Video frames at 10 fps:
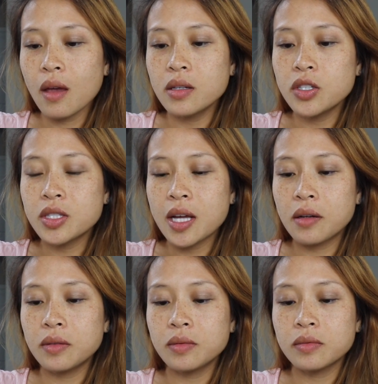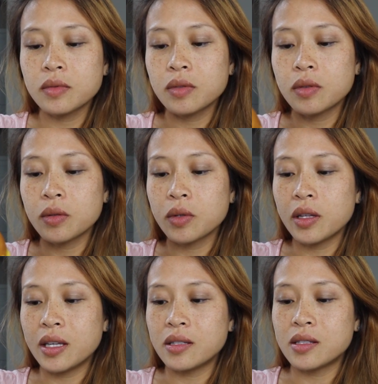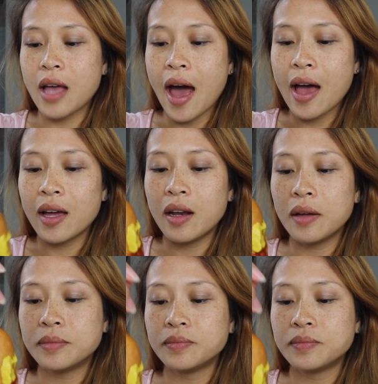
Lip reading: just how really sad